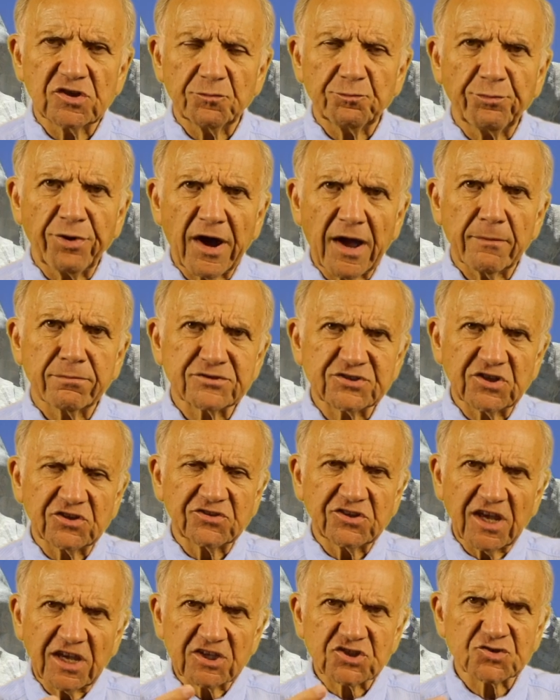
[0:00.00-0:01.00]
the pipes that
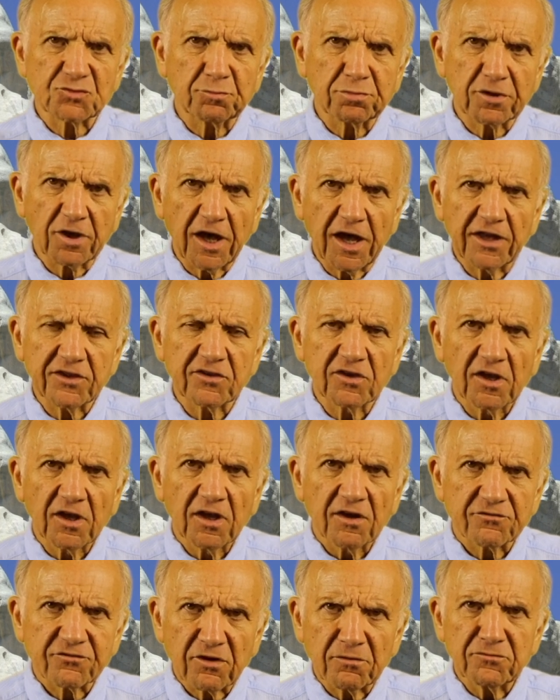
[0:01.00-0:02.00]
takes blood
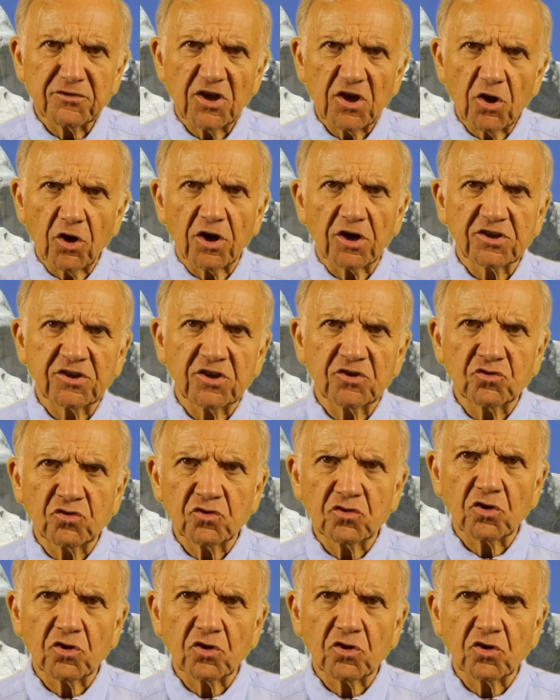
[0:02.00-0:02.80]
from the aorta to